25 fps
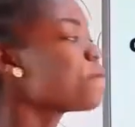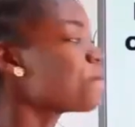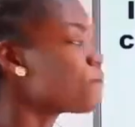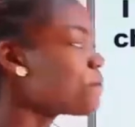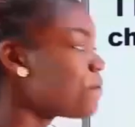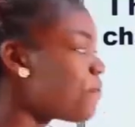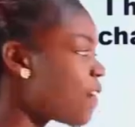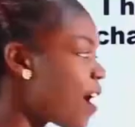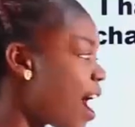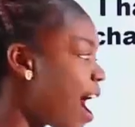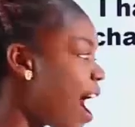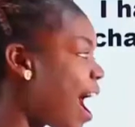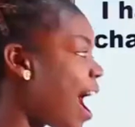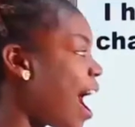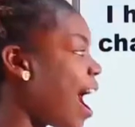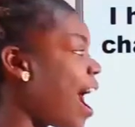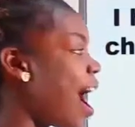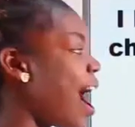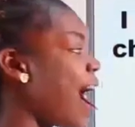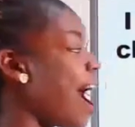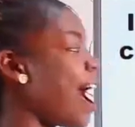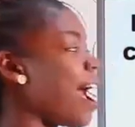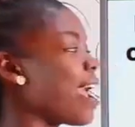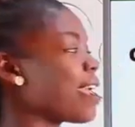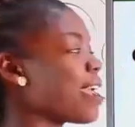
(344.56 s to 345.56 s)

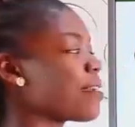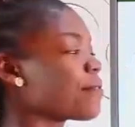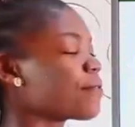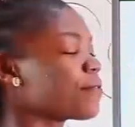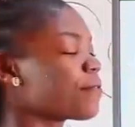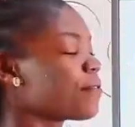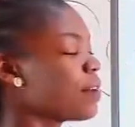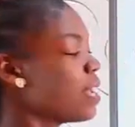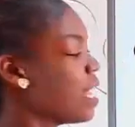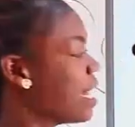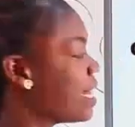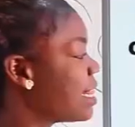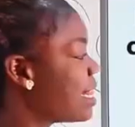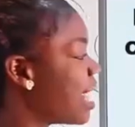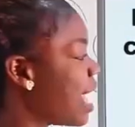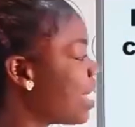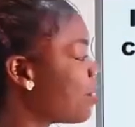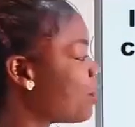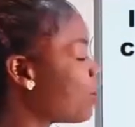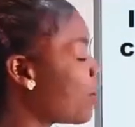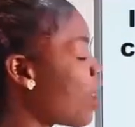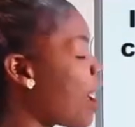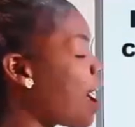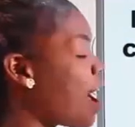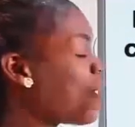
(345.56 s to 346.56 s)
5. Then
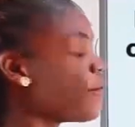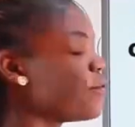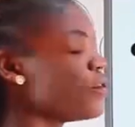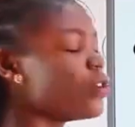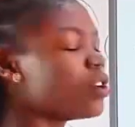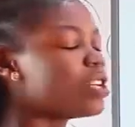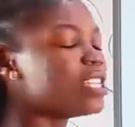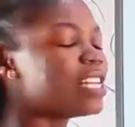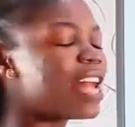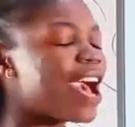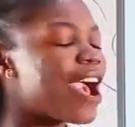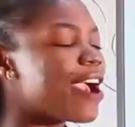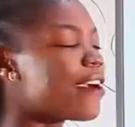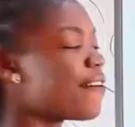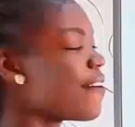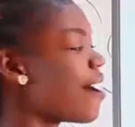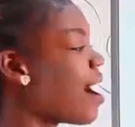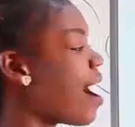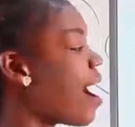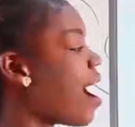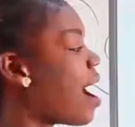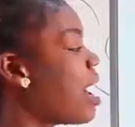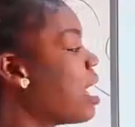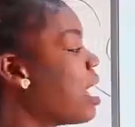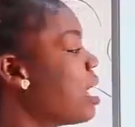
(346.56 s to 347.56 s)
you have your
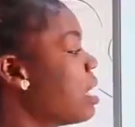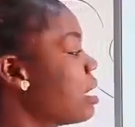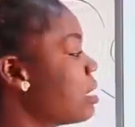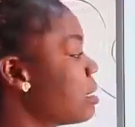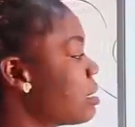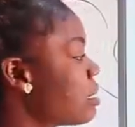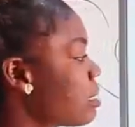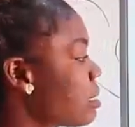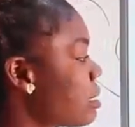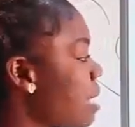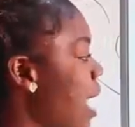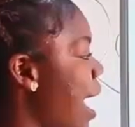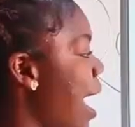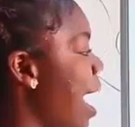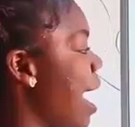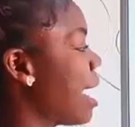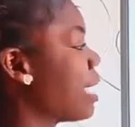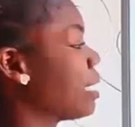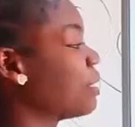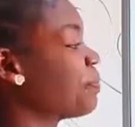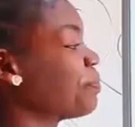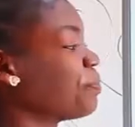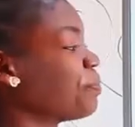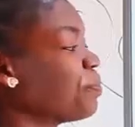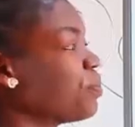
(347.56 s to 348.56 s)
naira
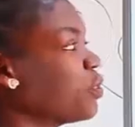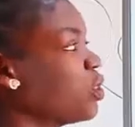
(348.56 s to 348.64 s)
sign.